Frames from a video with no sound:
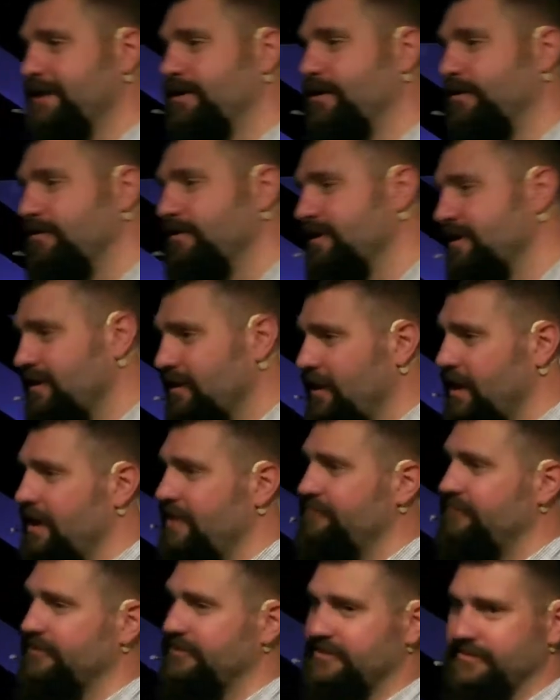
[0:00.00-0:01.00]
goal in
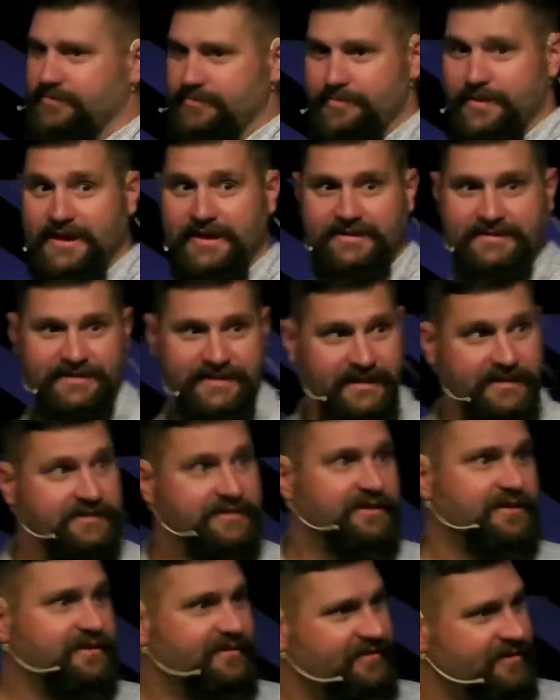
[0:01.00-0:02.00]
life was to be
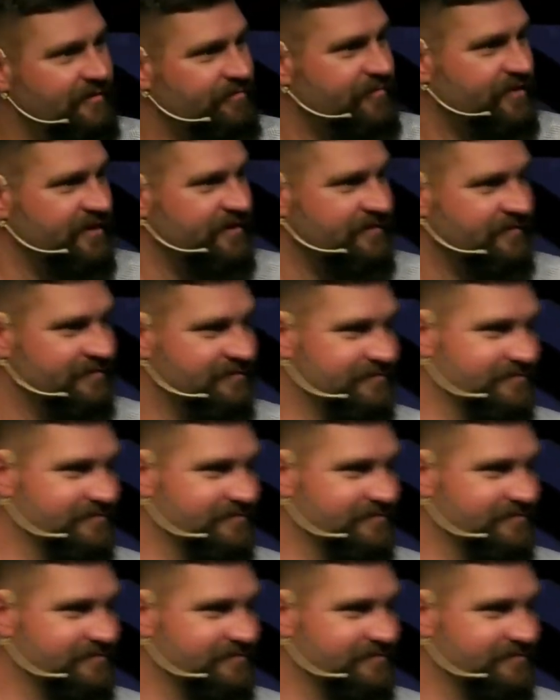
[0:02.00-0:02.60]
addicted to something.